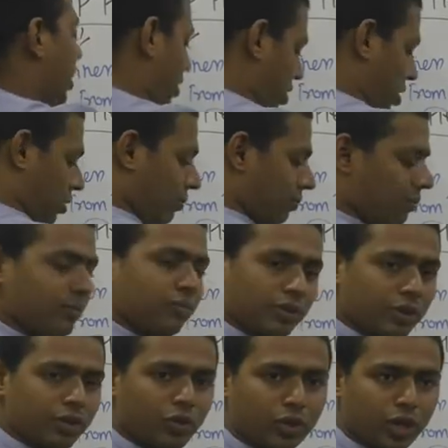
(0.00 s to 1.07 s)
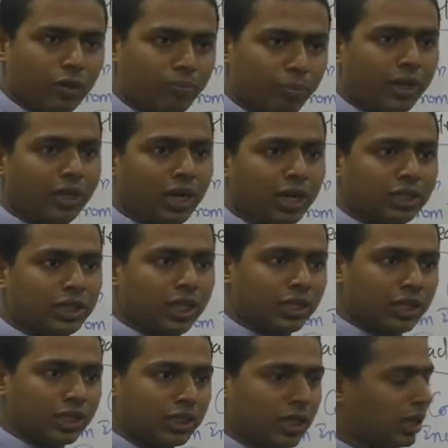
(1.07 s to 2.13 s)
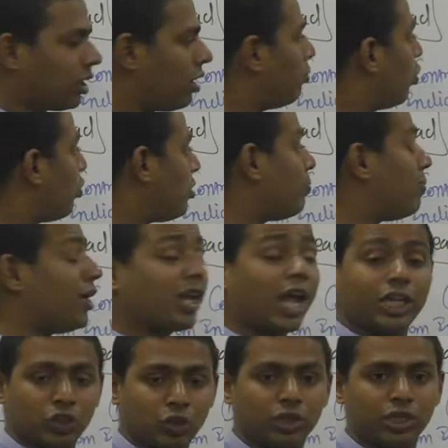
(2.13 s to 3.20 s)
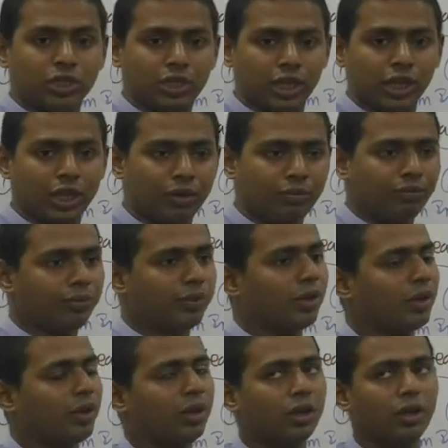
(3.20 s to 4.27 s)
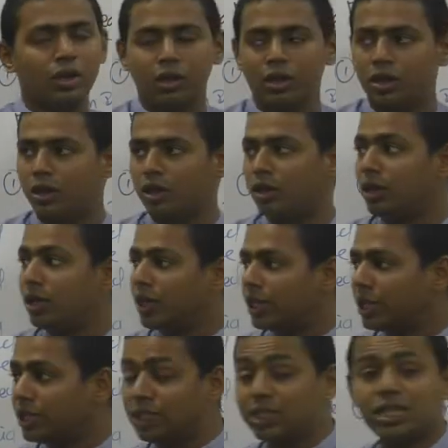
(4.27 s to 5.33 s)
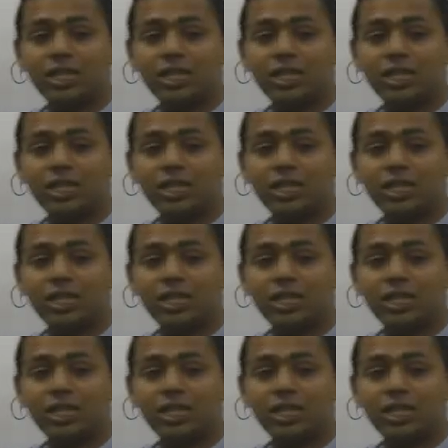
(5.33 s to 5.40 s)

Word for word: income. Okay. Please understand this income. Who will pay tax on this income? This